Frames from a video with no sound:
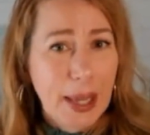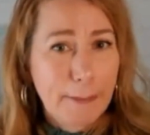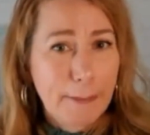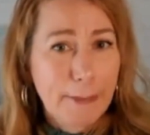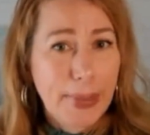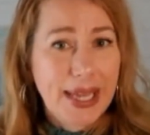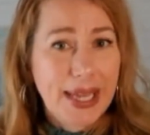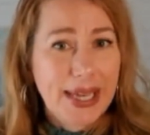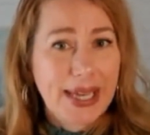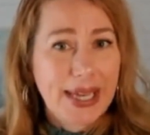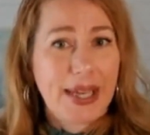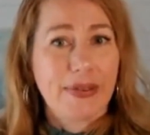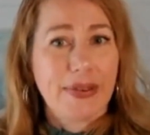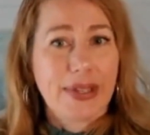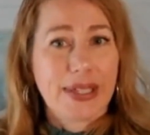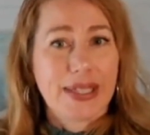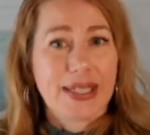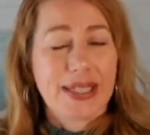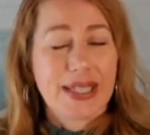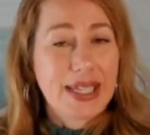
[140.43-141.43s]
But if
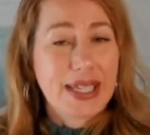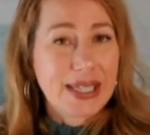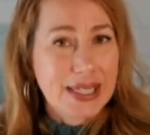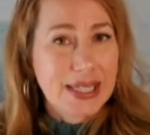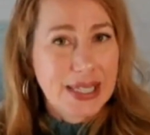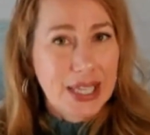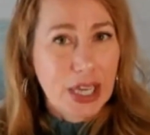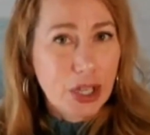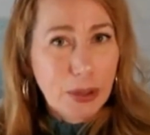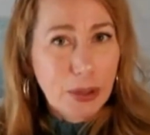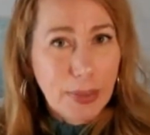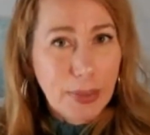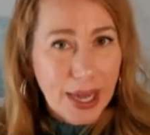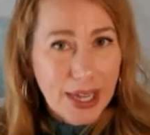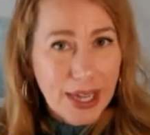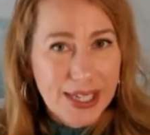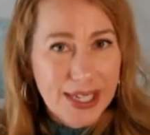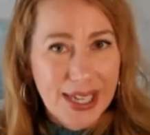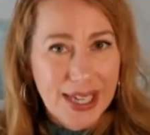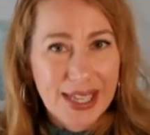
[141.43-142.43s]
it doesn't tell you
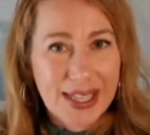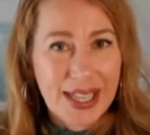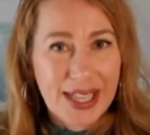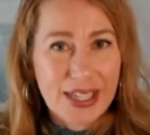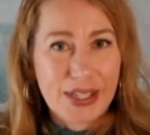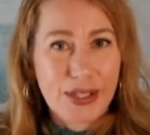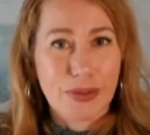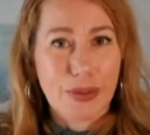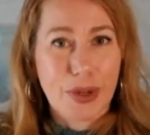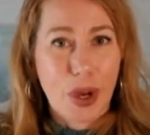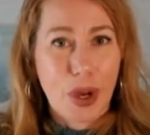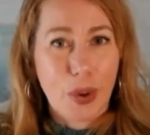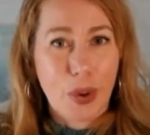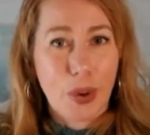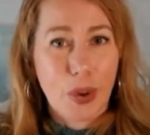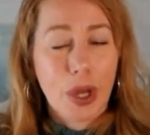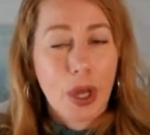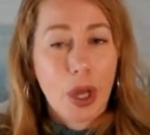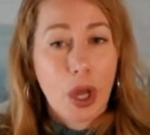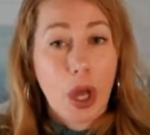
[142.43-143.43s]
much unless you know
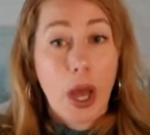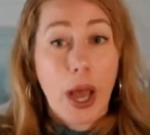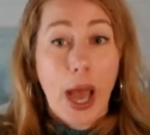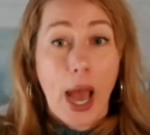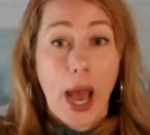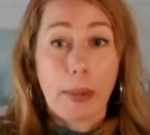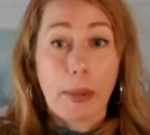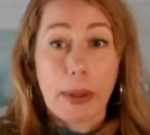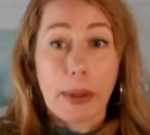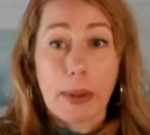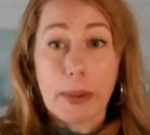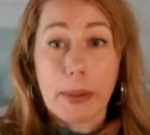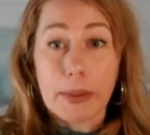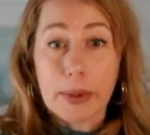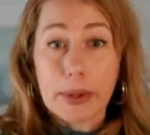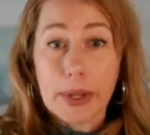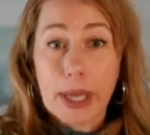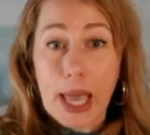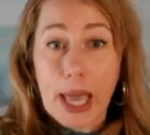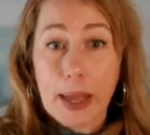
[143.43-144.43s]
how many people
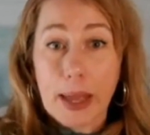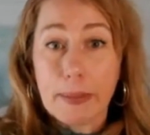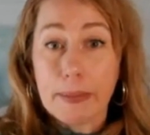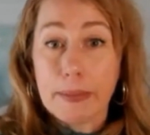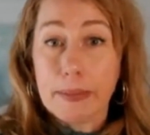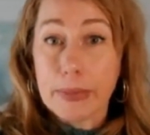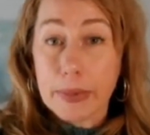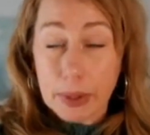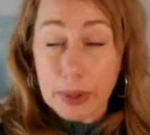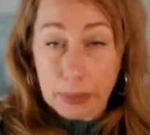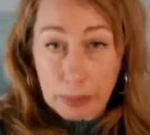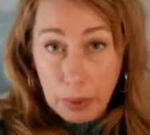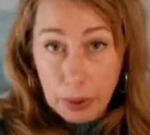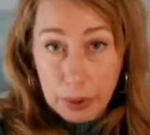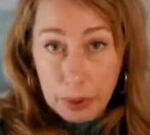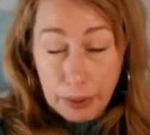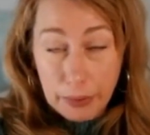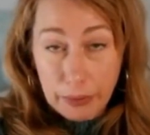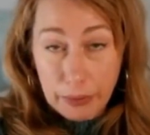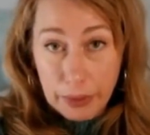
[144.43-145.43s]
came the month
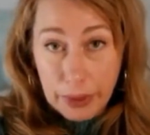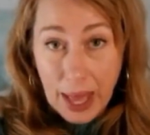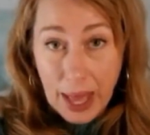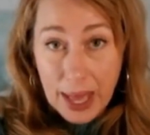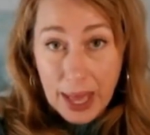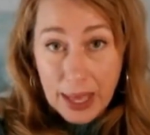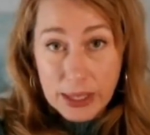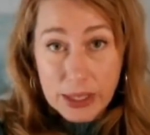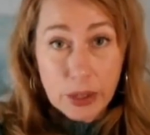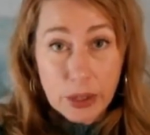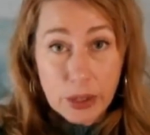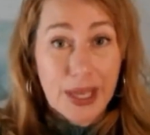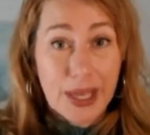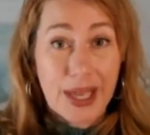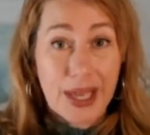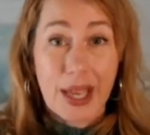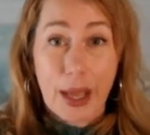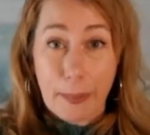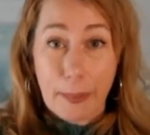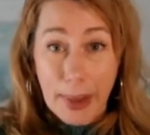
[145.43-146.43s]
before that, so we
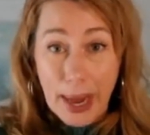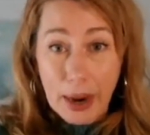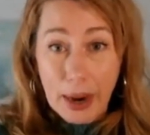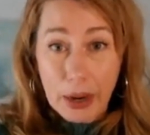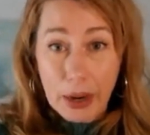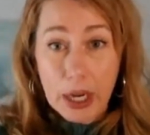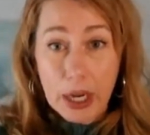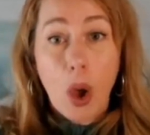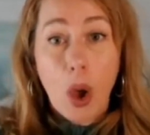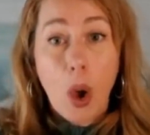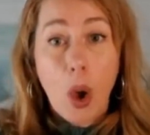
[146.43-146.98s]
can compare it,